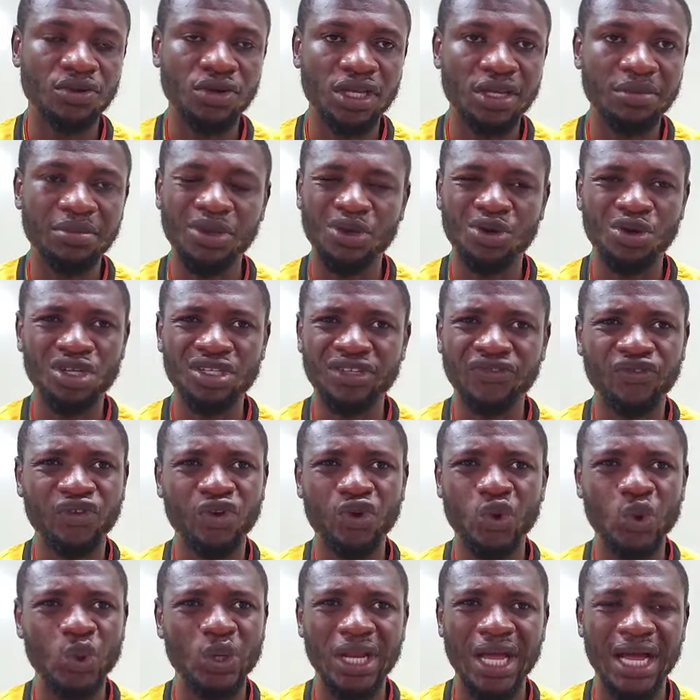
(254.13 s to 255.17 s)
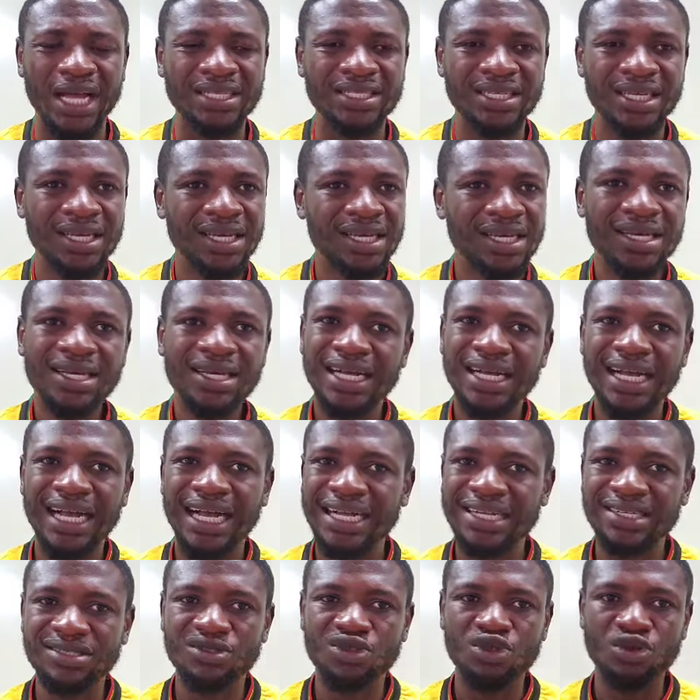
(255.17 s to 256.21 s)
Okay, because if you do that,
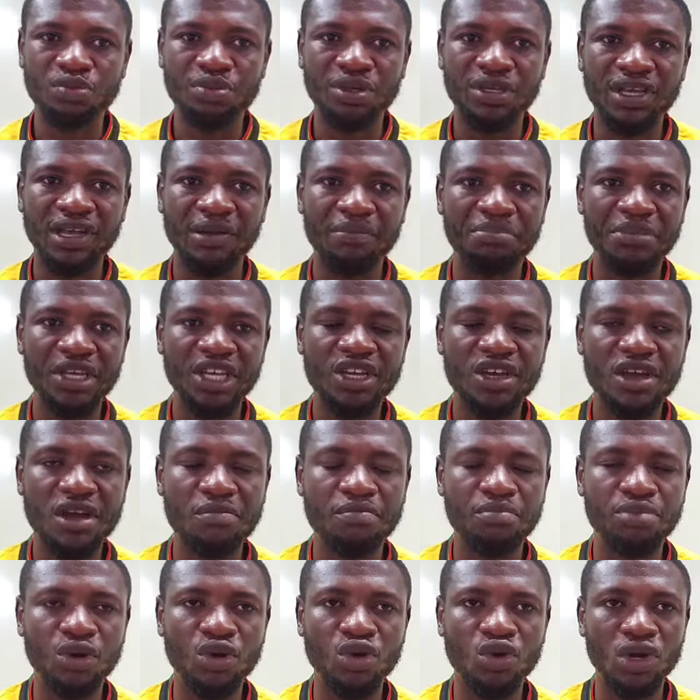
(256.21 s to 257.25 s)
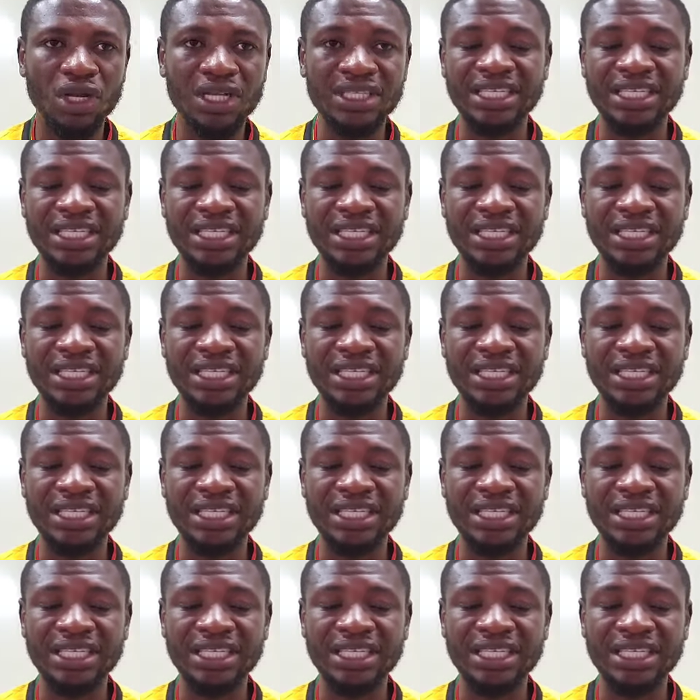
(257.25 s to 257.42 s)
uh, to be a big blow.